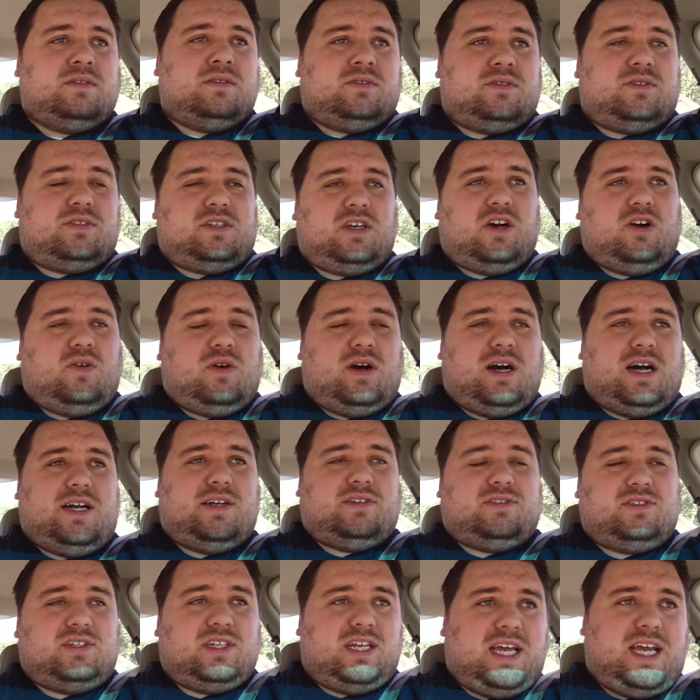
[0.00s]

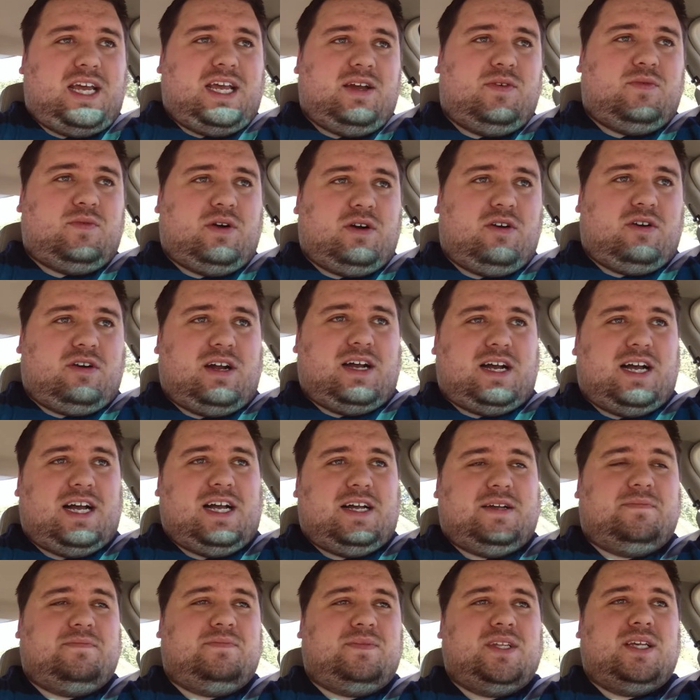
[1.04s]
So, today
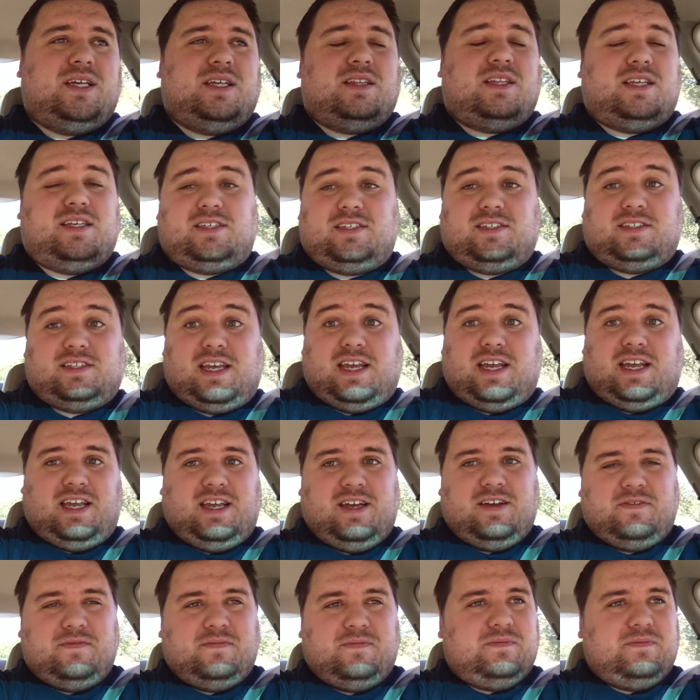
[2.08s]
this is a,